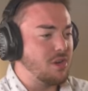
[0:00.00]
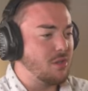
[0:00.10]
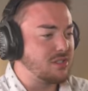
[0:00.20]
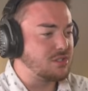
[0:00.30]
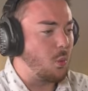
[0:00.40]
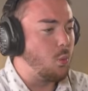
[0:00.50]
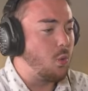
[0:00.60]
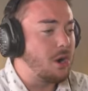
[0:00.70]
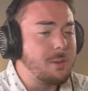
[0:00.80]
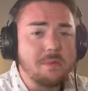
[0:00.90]
to know that there's a
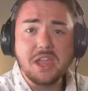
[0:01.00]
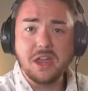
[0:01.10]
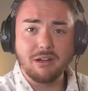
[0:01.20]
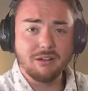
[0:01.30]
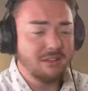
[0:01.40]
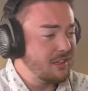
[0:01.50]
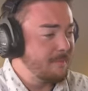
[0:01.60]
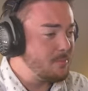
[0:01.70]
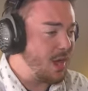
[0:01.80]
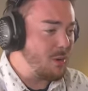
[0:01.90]
worm here?
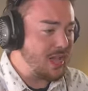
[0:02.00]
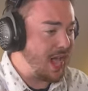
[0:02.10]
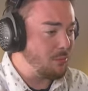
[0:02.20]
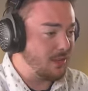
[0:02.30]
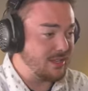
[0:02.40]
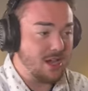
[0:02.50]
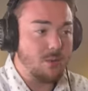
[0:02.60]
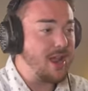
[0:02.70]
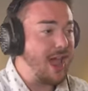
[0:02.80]
Okay, well, you know what?